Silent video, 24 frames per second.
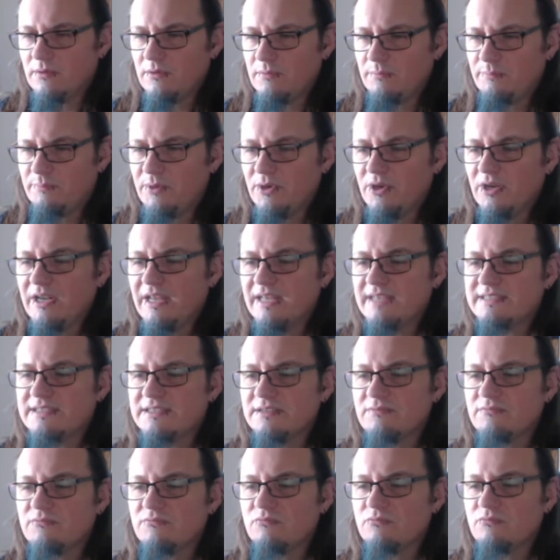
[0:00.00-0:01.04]

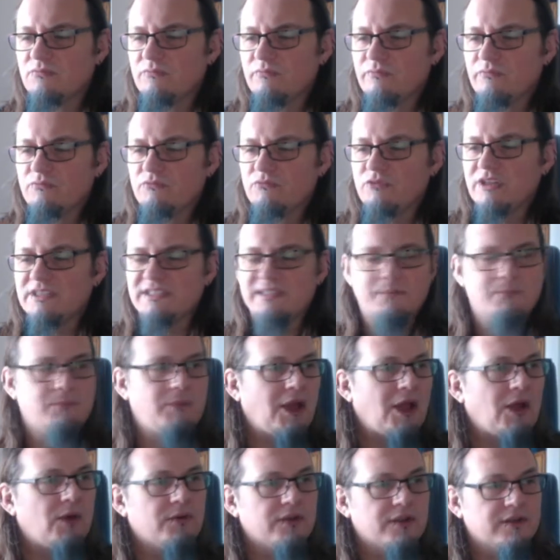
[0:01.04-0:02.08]
pearlescent resin
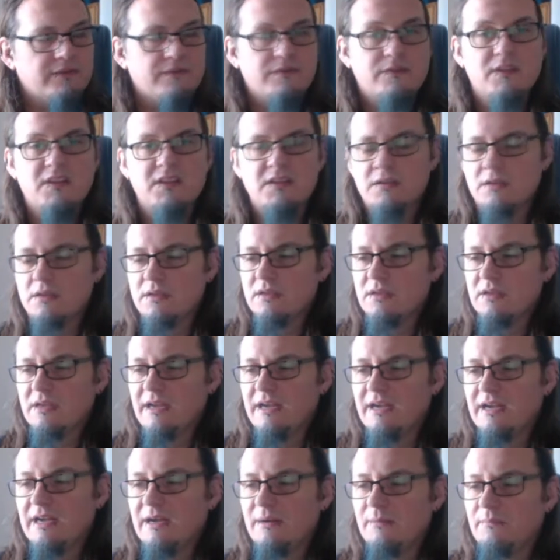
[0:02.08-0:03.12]
powder.
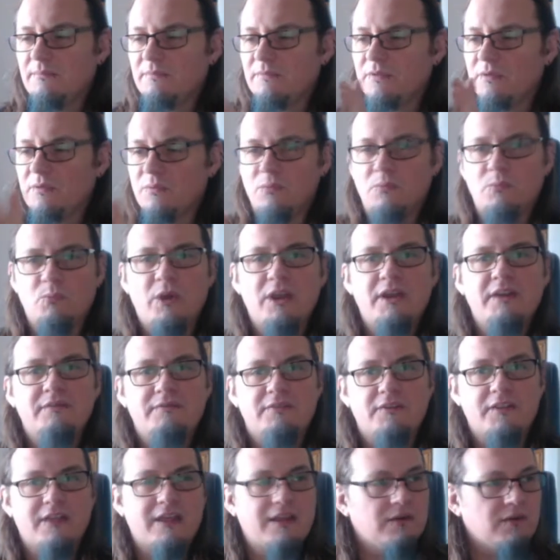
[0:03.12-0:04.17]

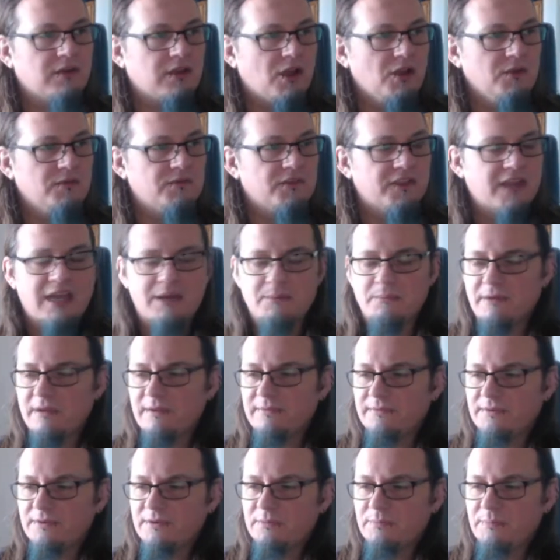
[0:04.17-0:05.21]
Go for that
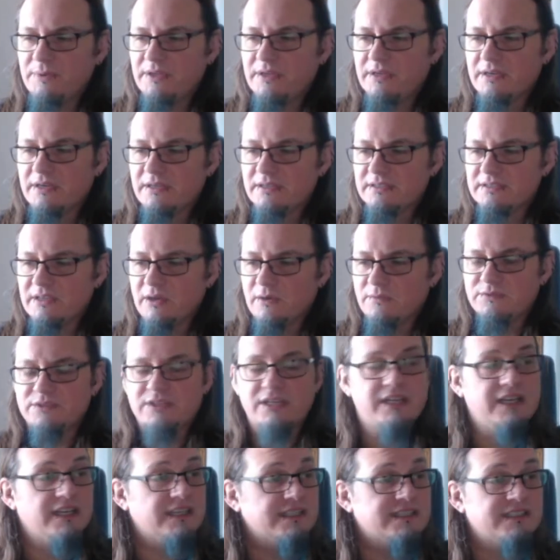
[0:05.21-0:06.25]
method because
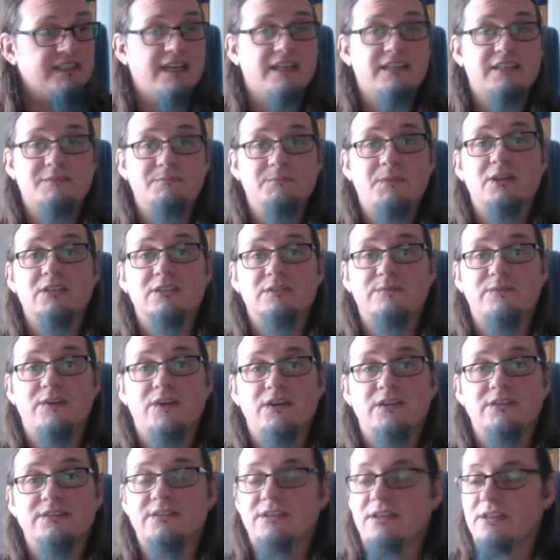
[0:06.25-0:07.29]
obviously it sets much
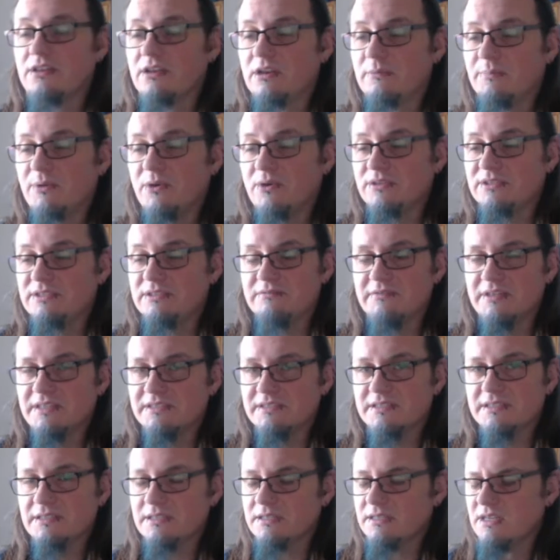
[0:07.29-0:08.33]
faster than epoxy
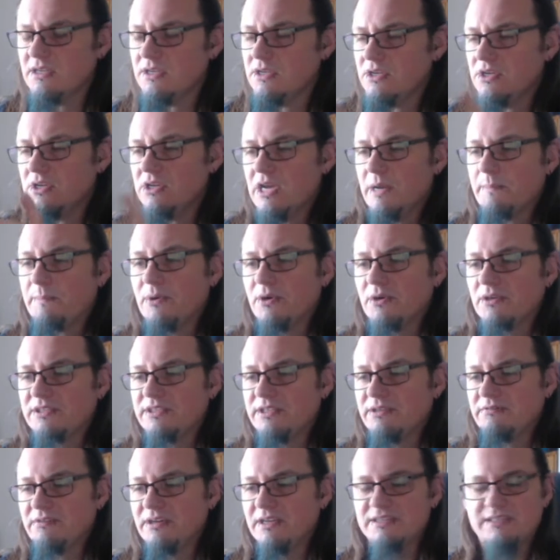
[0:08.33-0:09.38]
resin. Epoxy
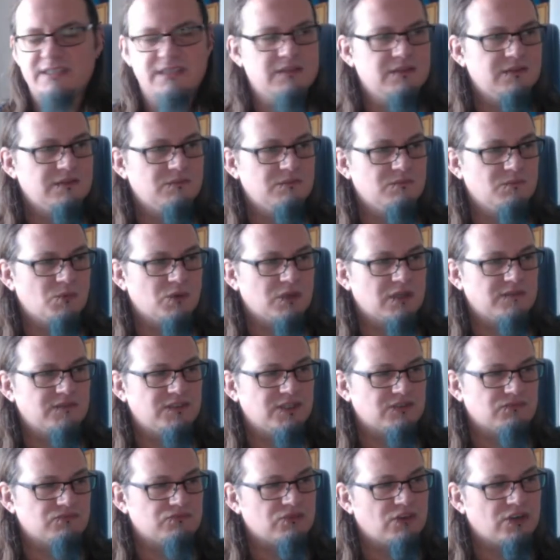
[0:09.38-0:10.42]
resin would have
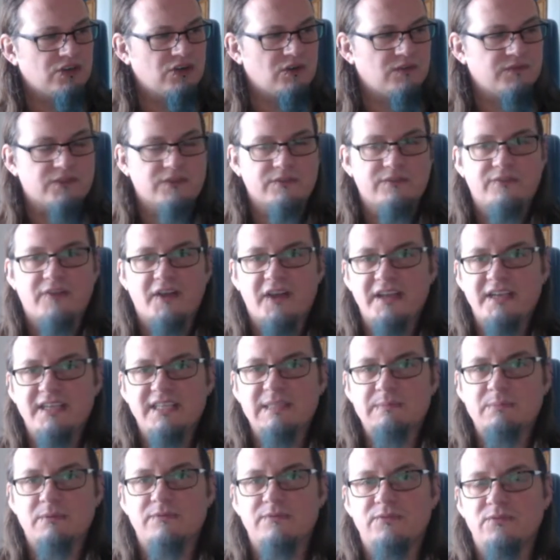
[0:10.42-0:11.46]
just run off the face
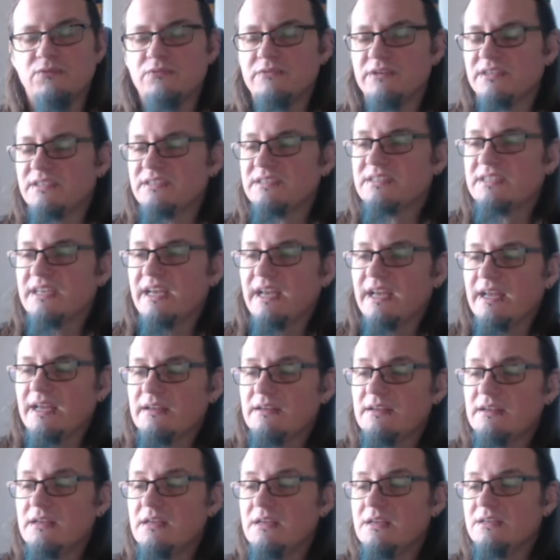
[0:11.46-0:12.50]
before it's set,
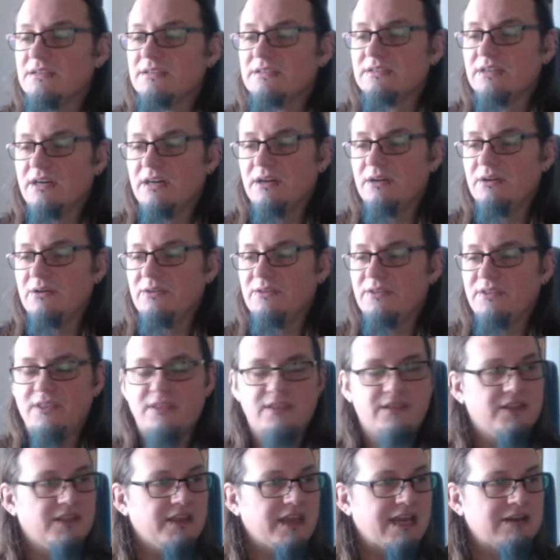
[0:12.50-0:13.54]
so
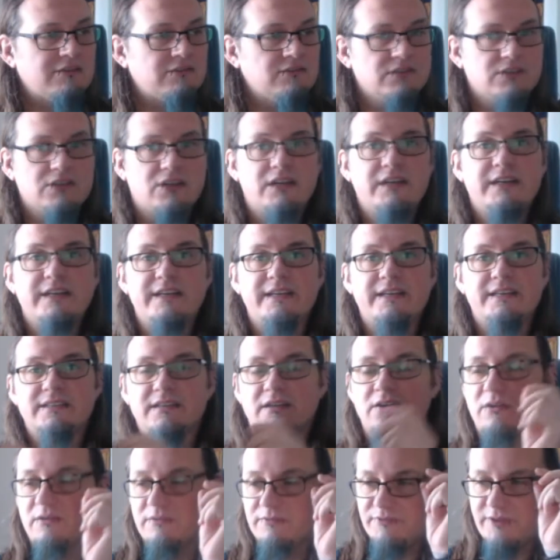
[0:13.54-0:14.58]
the araldite is a
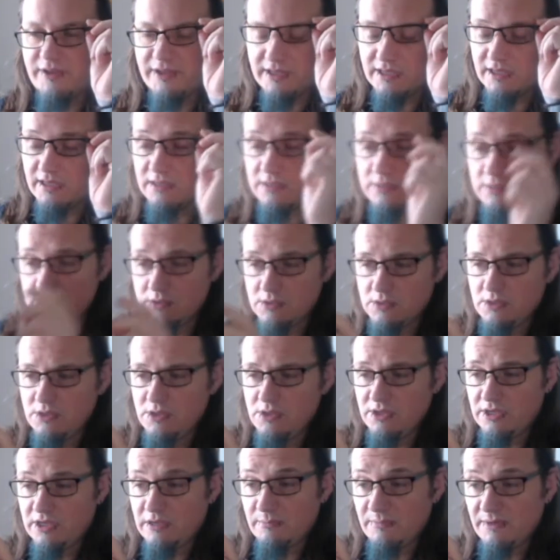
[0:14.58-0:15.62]
lot thicker.
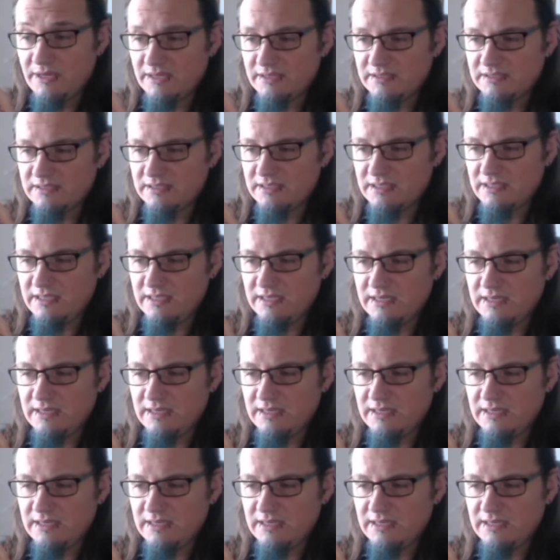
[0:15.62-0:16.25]
You can mix the